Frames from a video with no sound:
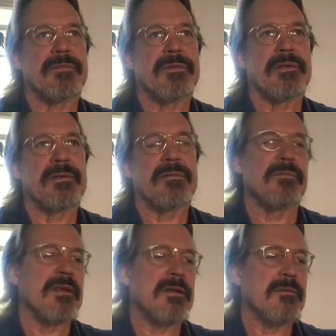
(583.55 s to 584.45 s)
in,
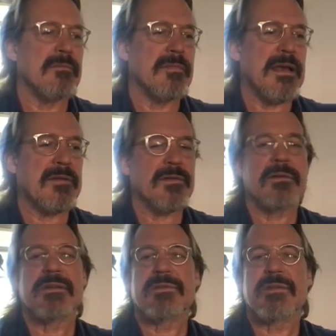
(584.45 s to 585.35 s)
in
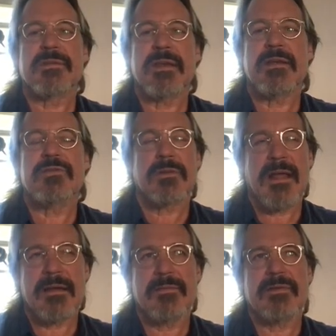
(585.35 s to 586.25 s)
Aeschylus's age, a
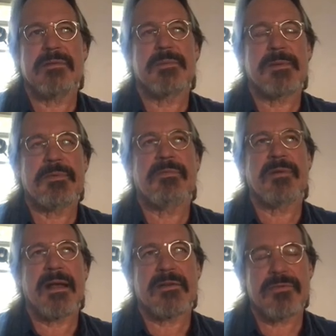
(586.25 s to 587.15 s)
lot of these people
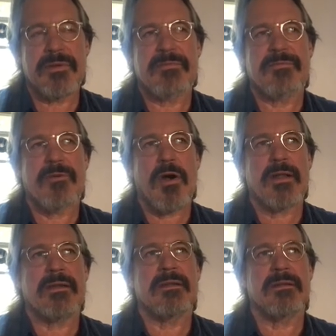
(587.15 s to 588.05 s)
actually fought
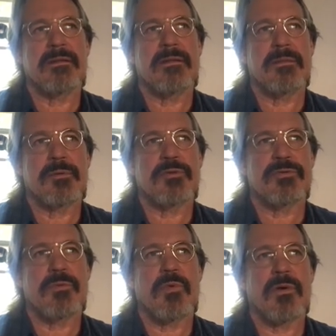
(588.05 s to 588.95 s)
in the
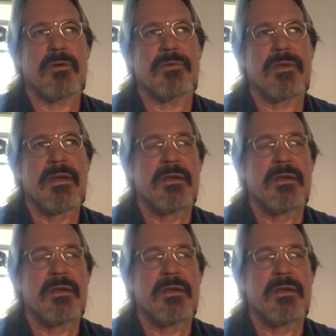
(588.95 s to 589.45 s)
Persian Wars,